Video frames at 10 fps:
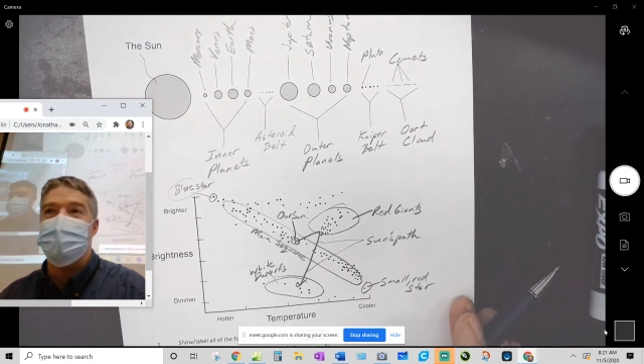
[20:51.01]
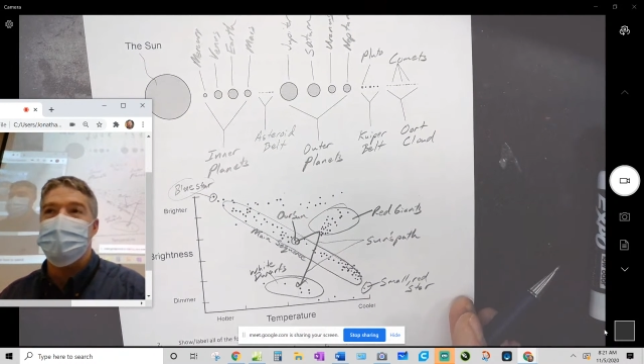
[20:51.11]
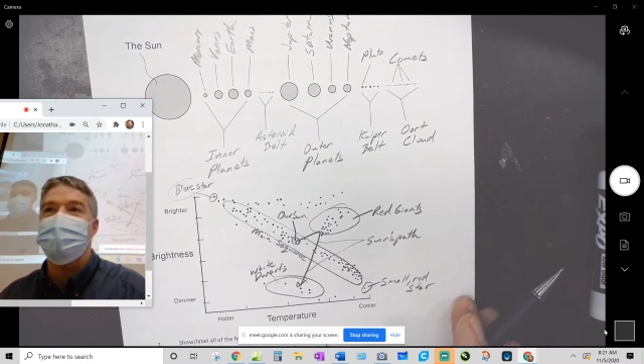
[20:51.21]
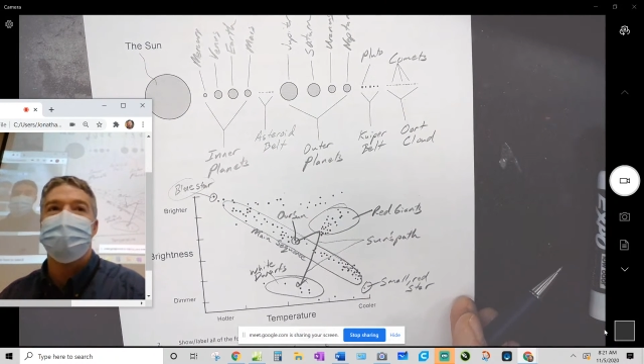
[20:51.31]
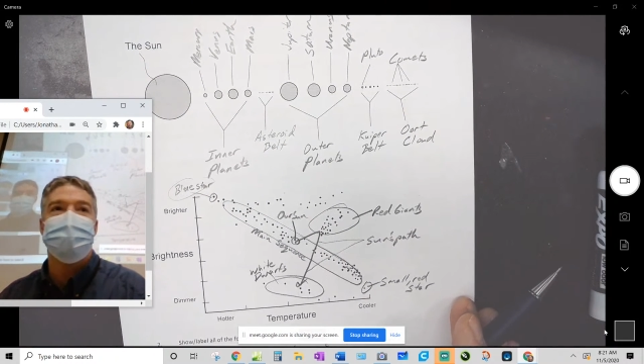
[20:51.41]

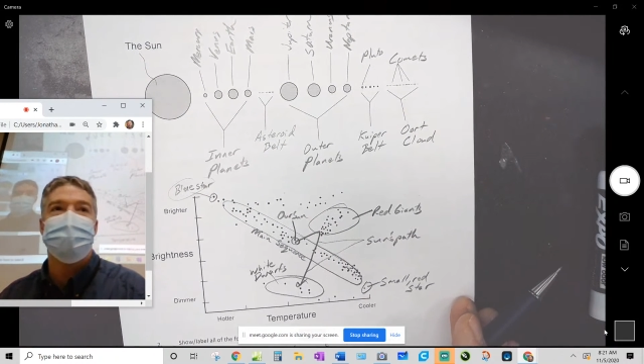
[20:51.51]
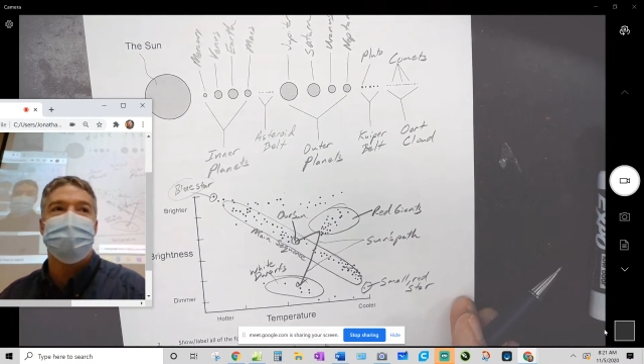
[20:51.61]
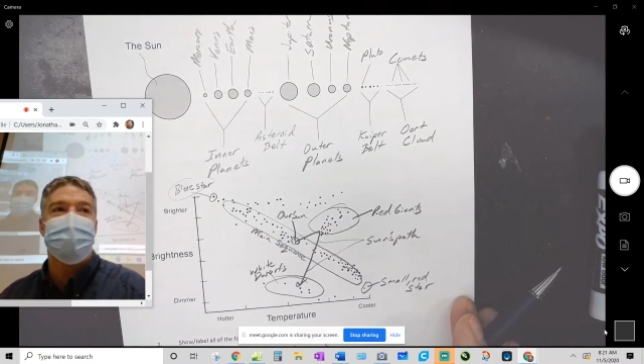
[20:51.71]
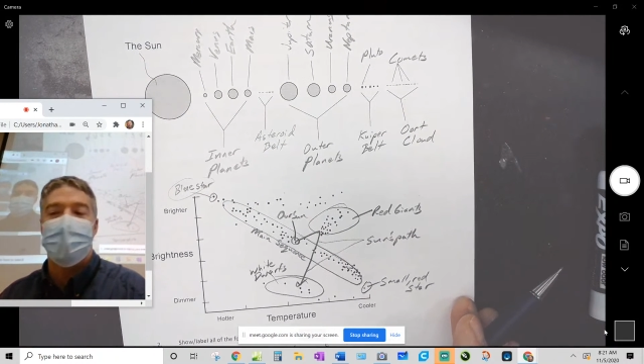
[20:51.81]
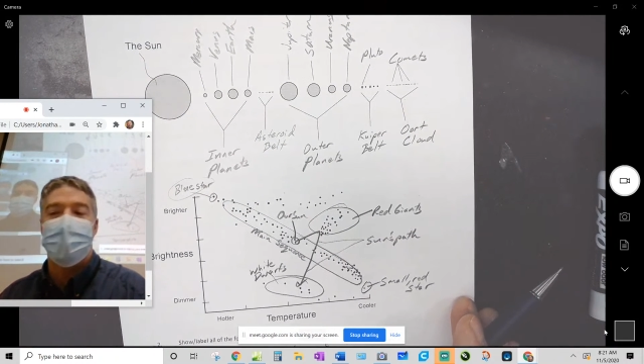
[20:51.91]
All right.
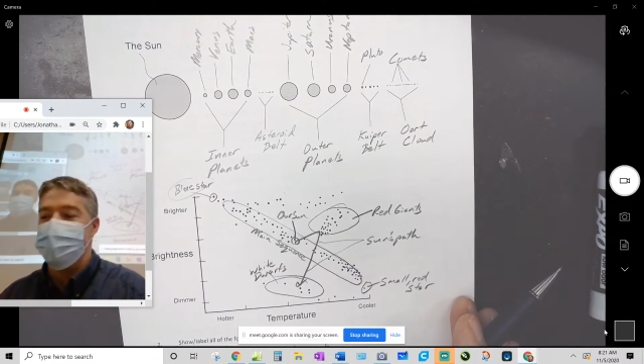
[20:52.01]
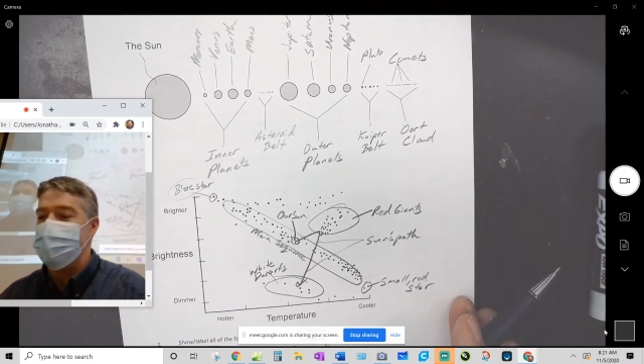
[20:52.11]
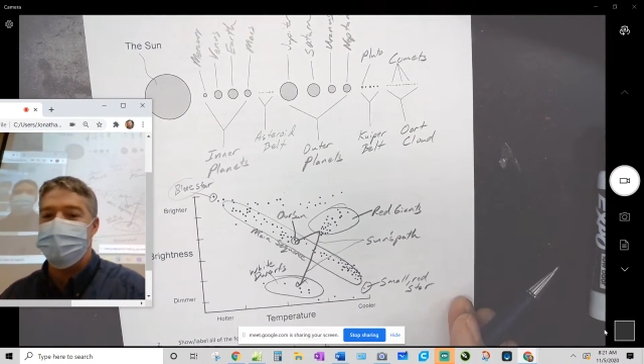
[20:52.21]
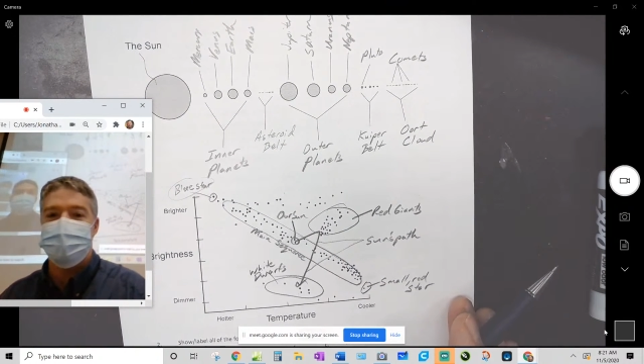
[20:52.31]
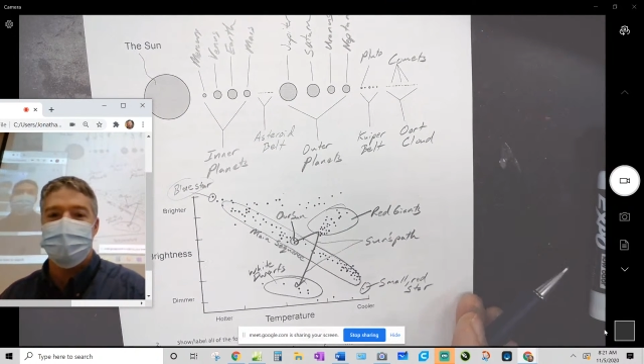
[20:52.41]
So the
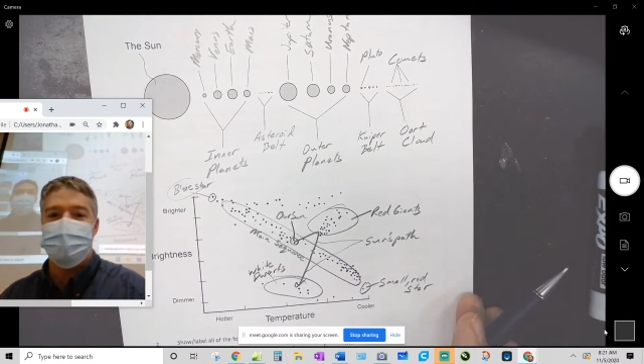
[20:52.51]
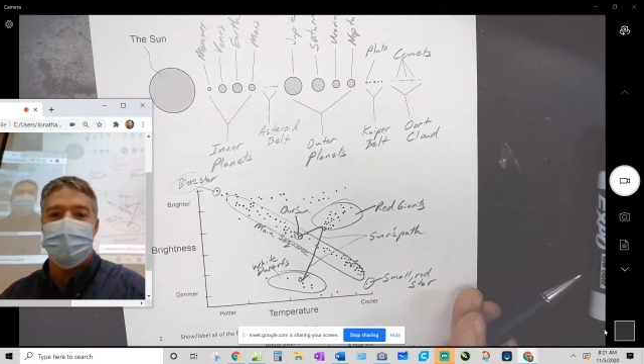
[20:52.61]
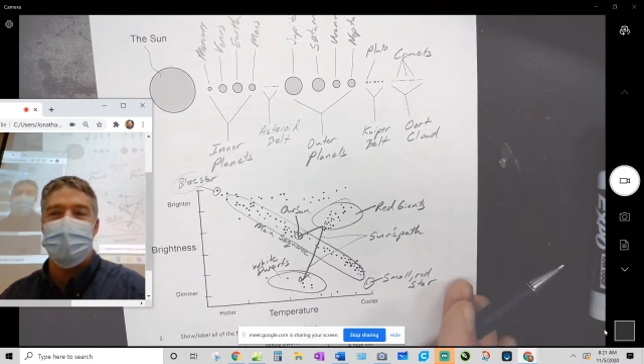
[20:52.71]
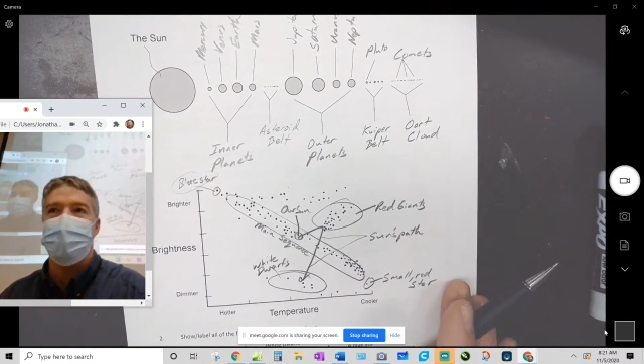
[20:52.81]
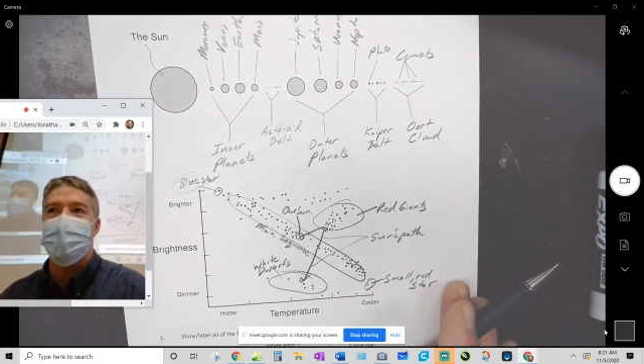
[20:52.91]
rest of,
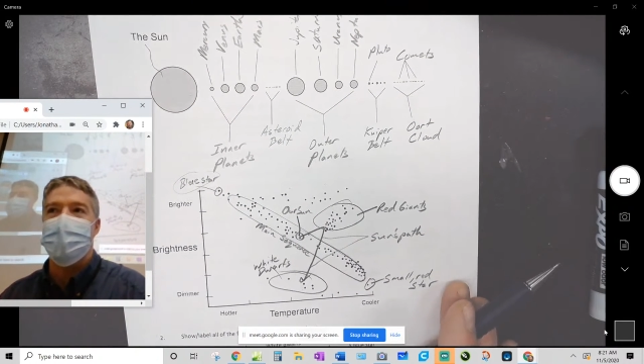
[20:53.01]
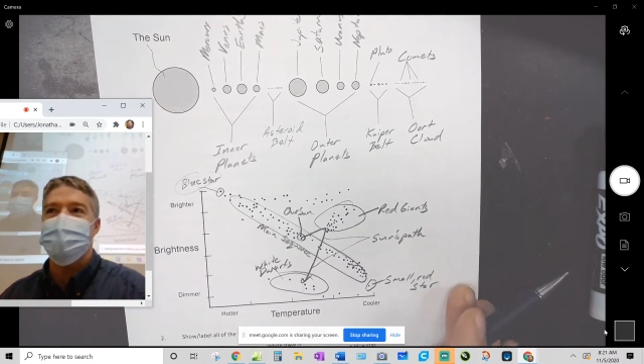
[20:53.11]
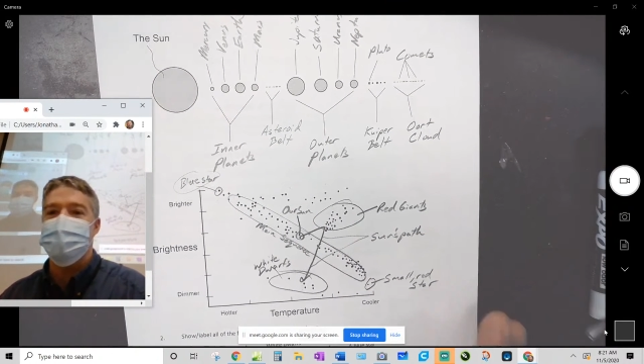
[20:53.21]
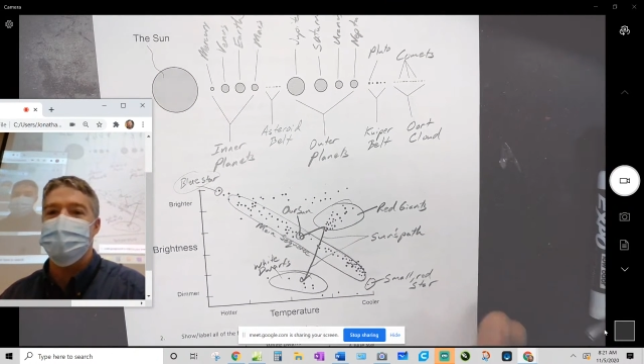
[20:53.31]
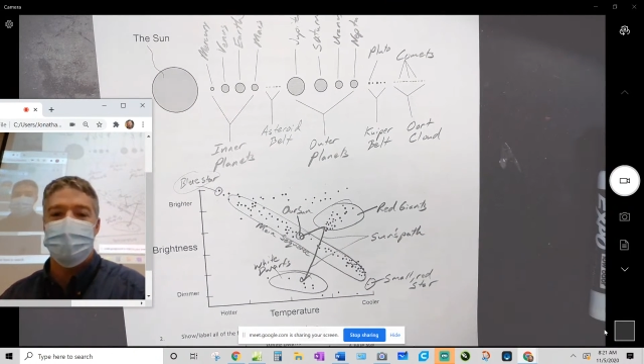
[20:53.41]

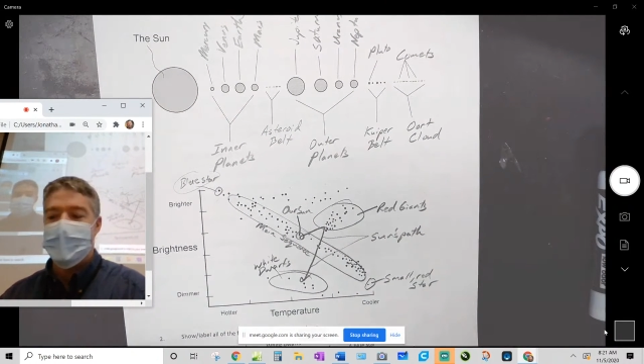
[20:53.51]
I'll